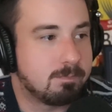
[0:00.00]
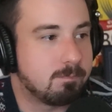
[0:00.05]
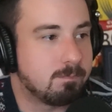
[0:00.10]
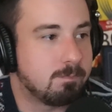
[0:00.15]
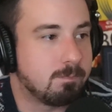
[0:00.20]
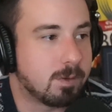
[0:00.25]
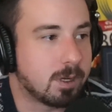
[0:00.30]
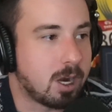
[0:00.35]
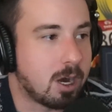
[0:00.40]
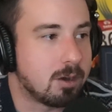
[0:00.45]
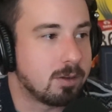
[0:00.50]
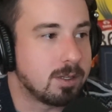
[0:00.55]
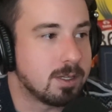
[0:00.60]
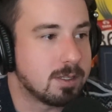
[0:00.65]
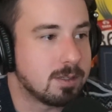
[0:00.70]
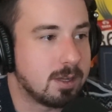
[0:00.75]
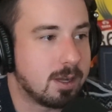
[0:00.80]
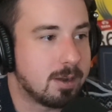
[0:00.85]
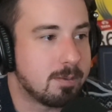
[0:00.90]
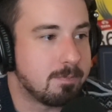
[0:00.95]

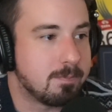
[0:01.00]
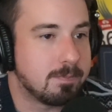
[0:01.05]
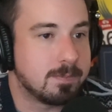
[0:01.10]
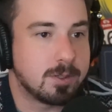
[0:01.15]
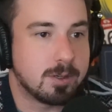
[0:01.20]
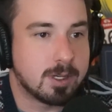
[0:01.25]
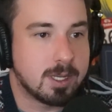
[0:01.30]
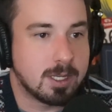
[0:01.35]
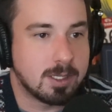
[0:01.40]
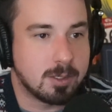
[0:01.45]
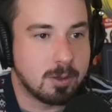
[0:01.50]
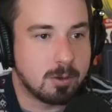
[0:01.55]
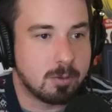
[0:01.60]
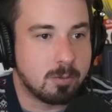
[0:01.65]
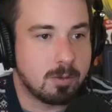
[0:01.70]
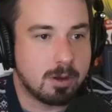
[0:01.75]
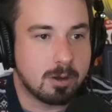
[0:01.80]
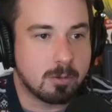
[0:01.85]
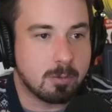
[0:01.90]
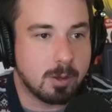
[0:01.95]
Regardless, I'm drinking soda
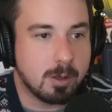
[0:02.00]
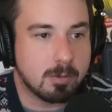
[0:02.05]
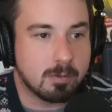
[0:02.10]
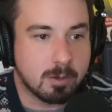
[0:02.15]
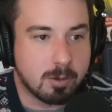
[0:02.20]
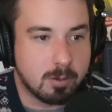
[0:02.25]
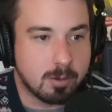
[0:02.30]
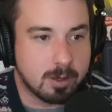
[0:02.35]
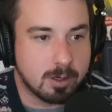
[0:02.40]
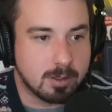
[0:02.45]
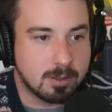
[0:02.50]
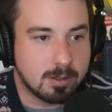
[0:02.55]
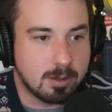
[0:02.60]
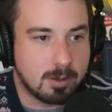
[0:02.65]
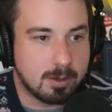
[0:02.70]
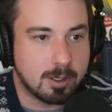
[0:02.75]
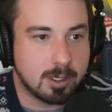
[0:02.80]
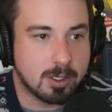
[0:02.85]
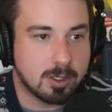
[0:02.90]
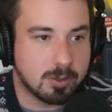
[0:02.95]
water while recording, so
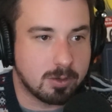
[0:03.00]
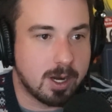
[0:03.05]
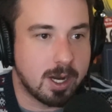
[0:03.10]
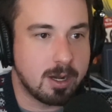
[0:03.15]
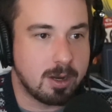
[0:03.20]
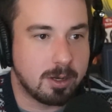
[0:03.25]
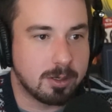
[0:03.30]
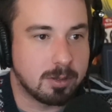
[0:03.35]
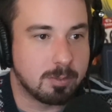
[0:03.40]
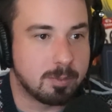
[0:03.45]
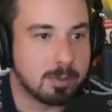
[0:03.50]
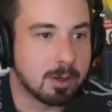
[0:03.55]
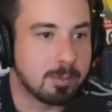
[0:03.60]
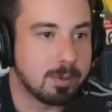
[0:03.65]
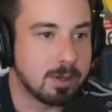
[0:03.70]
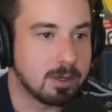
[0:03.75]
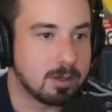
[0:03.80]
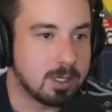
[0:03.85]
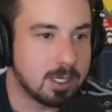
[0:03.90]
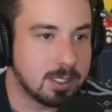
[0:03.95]
I'm going to try not to burp
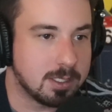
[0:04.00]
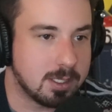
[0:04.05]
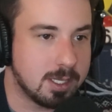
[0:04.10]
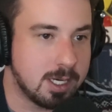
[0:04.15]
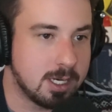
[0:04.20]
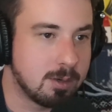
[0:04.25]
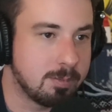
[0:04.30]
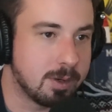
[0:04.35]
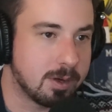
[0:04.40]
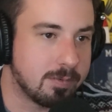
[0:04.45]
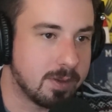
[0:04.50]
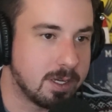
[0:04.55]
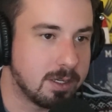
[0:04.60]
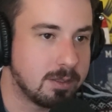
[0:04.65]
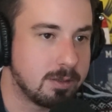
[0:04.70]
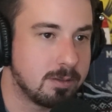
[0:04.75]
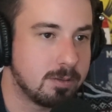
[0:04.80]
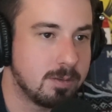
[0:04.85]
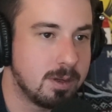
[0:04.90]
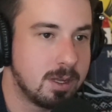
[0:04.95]
in your guys' ear, but if I
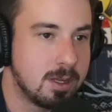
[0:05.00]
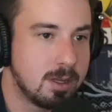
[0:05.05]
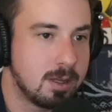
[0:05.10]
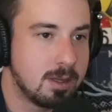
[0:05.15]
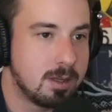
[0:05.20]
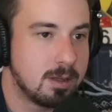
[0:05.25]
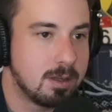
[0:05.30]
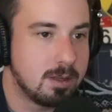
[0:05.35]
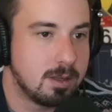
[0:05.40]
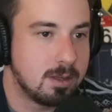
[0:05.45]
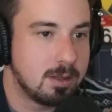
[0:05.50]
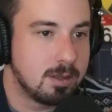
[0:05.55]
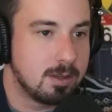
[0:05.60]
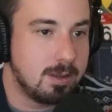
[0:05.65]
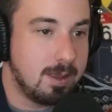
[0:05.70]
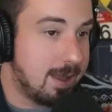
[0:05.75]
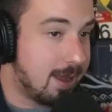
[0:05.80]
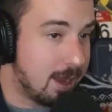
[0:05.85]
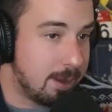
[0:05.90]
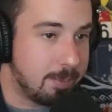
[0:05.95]
do,
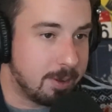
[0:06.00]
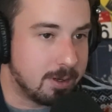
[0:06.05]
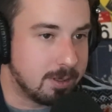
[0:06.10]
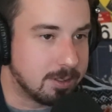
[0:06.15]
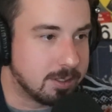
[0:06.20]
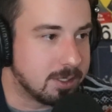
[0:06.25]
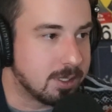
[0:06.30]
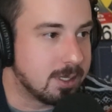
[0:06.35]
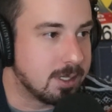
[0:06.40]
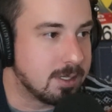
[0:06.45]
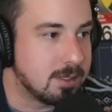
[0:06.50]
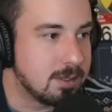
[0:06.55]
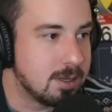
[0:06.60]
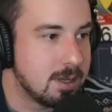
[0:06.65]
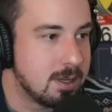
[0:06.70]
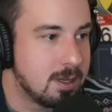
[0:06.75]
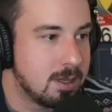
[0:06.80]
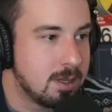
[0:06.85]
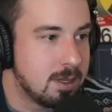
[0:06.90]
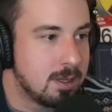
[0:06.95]
I apologize.
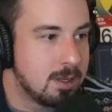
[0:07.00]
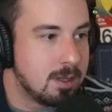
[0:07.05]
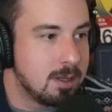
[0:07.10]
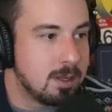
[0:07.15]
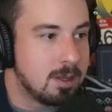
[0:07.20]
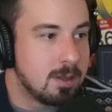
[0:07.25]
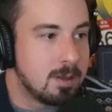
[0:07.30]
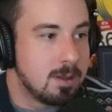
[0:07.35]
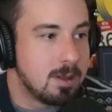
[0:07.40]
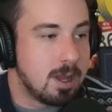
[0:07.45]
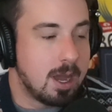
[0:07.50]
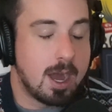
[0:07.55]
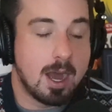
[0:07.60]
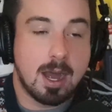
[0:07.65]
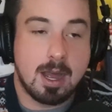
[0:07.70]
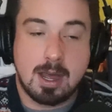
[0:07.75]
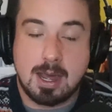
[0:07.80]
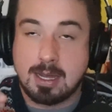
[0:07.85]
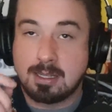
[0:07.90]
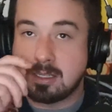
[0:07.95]

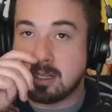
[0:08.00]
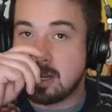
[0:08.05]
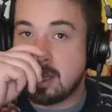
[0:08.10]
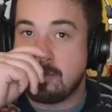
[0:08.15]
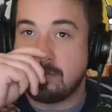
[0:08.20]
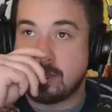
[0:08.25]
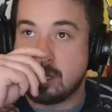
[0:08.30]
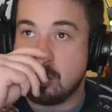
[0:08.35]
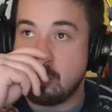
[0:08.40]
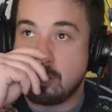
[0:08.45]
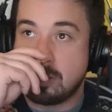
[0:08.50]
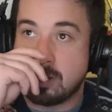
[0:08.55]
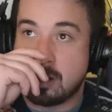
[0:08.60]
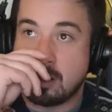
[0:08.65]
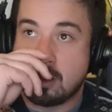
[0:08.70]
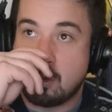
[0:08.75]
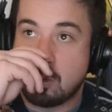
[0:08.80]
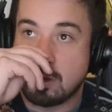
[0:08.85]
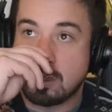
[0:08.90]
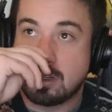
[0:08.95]
I said I have 2
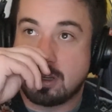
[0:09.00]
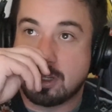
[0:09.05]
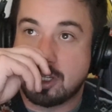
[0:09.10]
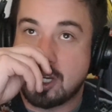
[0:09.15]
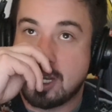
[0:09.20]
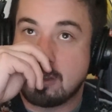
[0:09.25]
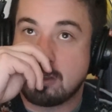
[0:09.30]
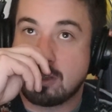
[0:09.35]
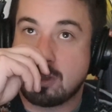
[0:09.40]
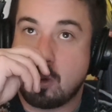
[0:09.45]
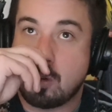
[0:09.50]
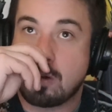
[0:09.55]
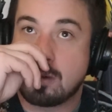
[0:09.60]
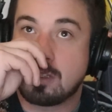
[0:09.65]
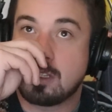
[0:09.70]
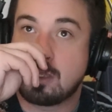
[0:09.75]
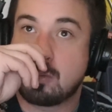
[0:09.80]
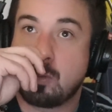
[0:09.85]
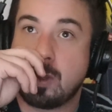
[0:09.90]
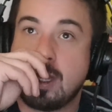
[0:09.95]
dark horse touchdown scores
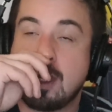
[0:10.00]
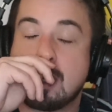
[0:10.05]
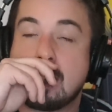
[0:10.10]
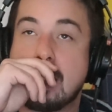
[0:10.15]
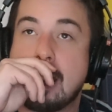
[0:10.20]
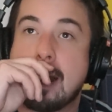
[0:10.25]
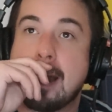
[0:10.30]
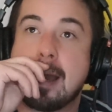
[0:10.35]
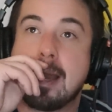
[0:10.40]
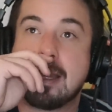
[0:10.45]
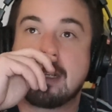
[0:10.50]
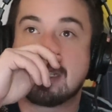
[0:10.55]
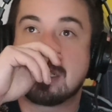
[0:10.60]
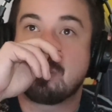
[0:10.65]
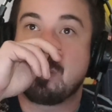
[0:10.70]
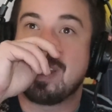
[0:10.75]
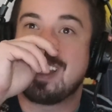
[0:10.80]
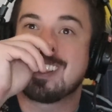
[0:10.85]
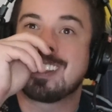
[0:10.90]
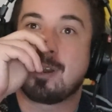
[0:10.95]
this week. Is this
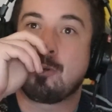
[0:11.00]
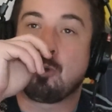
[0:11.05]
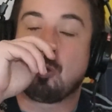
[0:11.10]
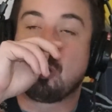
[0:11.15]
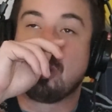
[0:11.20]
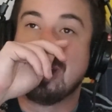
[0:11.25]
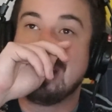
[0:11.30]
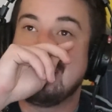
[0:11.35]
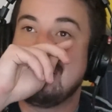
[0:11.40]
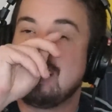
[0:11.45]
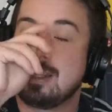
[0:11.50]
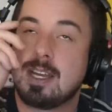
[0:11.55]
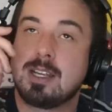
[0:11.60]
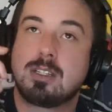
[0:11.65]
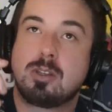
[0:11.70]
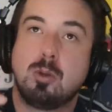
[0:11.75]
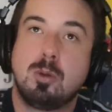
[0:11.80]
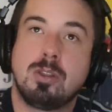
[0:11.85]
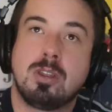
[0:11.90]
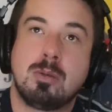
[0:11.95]
because I really like
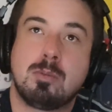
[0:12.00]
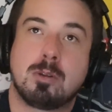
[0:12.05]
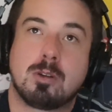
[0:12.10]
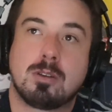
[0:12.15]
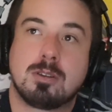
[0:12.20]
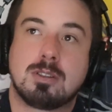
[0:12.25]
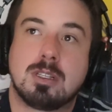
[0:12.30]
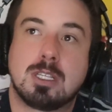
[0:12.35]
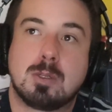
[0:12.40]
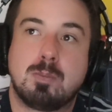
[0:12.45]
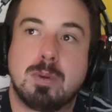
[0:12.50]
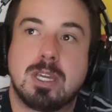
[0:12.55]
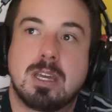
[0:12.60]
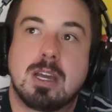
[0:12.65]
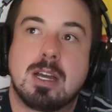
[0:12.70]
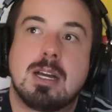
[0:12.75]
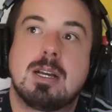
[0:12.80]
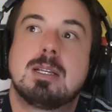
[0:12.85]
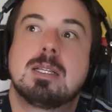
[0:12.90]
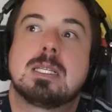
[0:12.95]
2 of them, or is this
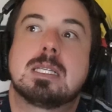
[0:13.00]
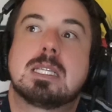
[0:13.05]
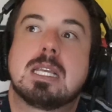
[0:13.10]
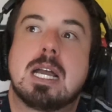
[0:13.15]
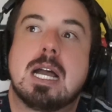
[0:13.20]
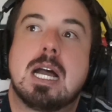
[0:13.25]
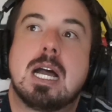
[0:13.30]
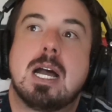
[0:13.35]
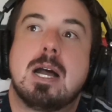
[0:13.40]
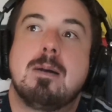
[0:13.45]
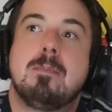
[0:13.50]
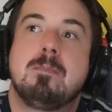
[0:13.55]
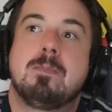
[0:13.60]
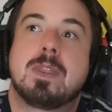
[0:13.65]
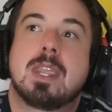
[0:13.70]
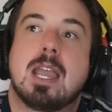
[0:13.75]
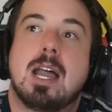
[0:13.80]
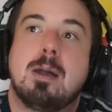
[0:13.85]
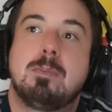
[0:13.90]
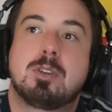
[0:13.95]
because
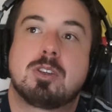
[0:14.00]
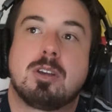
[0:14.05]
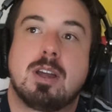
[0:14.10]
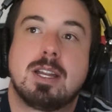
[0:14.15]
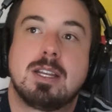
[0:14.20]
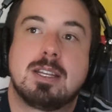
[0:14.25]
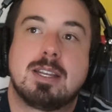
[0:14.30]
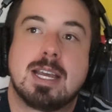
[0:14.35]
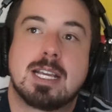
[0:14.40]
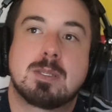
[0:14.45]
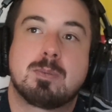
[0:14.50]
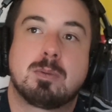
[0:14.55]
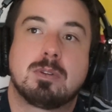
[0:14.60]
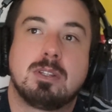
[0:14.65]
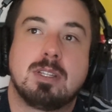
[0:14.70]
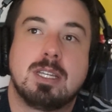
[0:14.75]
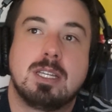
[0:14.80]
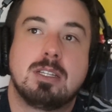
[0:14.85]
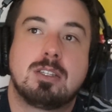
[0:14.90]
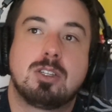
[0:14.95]
I'm trying
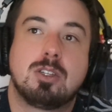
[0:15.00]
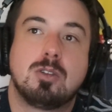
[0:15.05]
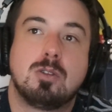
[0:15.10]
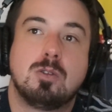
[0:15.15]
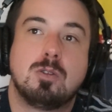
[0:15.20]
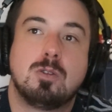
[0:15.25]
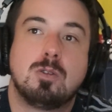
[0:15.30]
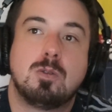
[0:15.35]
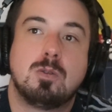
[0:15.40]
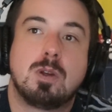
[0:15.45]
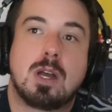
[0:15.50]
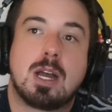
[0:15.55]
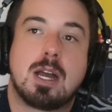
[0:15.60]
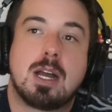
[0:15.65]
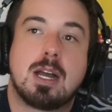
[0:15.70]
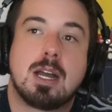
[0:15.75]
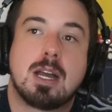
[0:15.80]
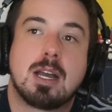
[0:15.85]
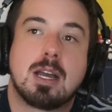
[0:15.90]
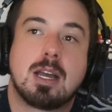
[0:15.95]
desperately to,
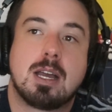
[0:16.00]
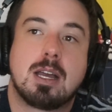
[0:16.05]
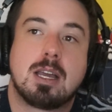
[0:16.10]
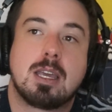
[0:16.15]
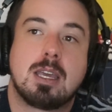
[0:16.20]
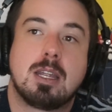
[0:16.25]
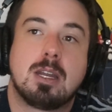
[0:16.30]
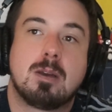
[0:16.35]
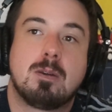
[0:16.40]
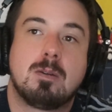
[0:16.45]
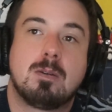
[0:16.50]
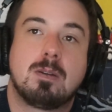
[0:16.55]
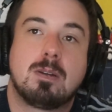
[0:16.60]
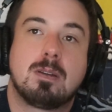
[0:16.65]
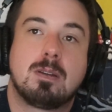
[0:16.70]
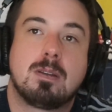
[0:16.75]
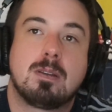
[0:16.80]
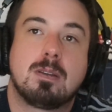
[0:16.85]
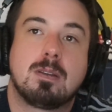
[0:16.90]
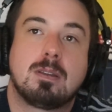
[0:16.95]

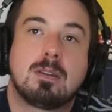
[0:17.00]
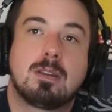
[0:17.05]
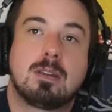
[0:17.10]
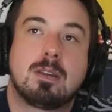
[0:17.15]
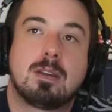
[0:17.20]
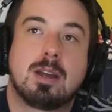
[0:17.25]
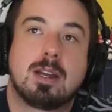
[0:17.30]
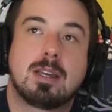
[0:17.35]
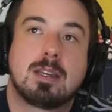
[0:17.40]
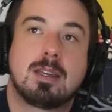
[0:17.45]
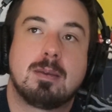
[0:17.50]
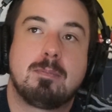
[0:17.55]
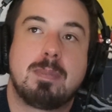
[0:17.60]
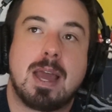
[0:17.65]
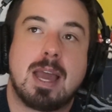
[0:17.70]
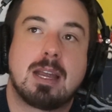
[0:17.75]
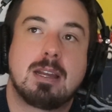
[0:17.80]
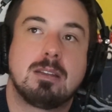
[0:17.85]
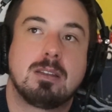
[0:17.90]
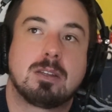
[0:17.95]
kind of get
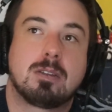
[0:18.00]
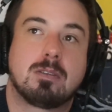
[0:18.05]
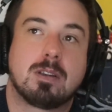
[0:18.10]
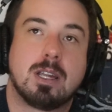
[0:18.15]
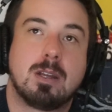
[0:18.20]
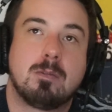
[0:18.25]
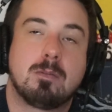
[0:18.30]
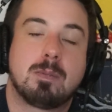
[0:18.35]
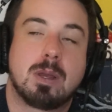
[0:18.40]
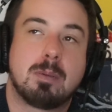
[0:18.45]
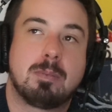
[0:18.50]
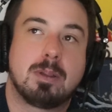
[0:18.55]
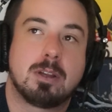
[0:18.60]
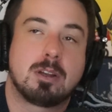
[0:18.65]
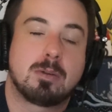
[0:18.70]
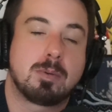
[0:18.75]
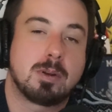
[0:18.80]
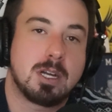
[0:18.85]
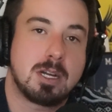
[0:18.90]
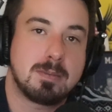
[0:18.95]
back in the green with my
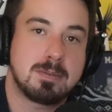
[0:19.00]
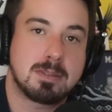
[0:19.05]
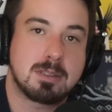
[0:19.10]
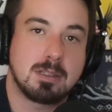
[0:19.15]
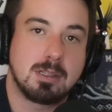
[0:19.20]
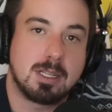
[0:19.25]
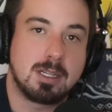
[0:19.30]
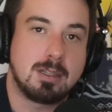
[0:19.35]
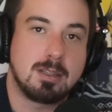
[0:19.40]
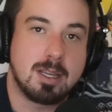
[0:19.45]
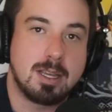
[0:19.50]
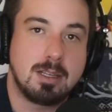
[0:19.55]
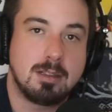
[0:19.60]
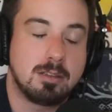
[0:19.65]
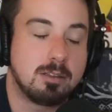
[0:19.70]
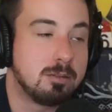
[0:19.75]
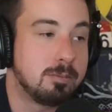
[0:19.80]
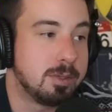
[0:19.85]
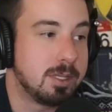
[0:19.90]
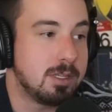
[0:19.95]
player props? Little A,
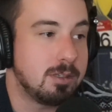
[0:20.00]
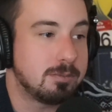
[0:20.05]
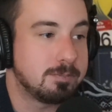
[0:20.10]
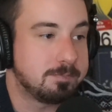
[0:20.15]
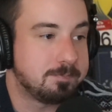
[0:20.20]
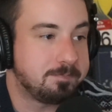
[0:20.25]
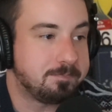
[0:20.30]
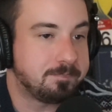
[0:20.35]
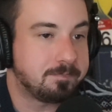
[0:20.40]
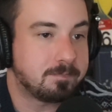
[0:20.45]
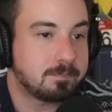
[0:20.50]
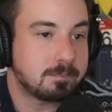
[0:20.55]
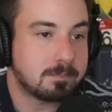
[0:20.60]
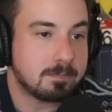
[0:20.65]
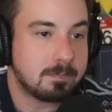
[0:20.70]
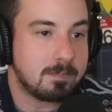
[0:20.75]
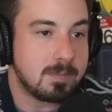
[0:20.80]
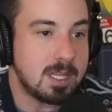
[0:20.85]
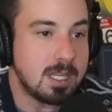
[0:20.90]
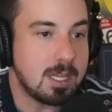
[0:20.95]
little B.
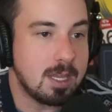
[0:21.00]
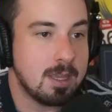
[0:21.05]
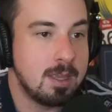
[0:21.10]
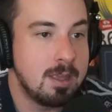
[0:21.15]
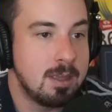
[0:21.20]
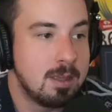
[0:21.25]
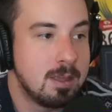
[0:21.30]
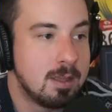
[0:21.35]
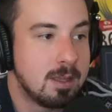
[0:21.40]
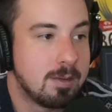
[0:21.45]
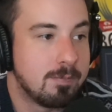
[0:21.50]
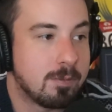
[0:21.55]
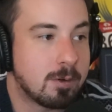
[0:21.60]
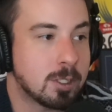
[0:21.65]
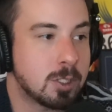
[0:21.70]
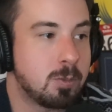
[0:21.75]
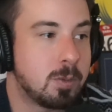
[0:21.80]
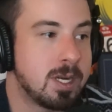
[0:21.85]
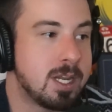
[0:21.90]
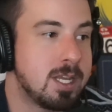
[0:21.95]

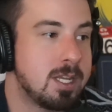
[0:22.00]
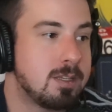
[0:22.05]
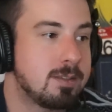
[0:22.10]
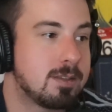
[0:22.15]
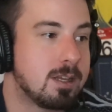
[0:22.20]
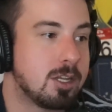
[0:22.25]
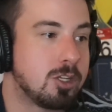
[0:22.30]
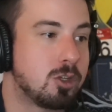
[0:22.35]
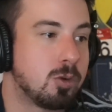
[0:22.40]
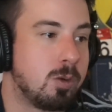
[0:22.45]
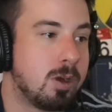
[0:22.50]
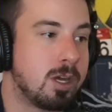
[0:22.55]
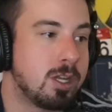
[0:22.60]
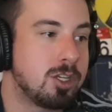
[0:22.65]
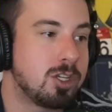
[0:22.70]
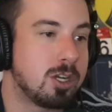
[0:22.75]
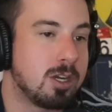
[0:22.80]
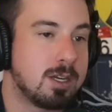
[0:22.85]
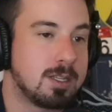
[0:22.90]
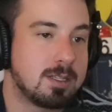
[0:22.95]
First one is Juwan
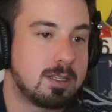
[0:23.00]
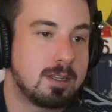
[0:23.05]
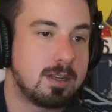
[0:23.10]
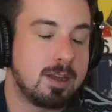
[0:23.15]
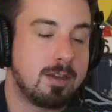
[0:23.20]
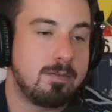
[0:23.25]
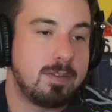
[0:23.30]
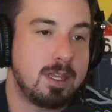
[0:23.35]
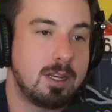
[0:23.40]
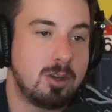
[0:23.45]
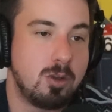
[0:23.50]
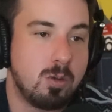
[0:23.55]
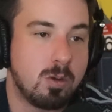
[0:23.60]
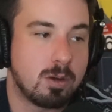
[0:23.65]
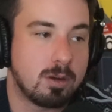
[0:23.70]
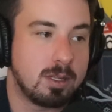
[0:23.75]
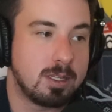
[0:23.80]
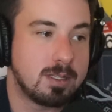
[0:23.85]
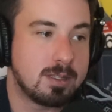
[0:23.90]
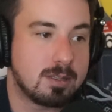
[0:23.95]
Johnson of the New
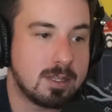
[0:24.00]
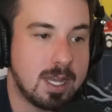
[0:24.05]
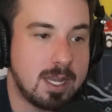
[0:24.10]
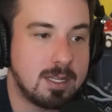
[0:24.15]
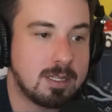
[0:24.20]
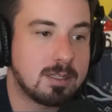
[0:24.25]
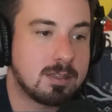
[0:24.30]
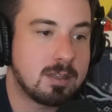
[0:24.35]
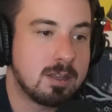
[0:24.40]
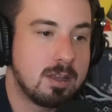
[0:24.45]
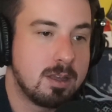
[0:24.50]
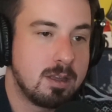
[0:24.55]
Orleans Saints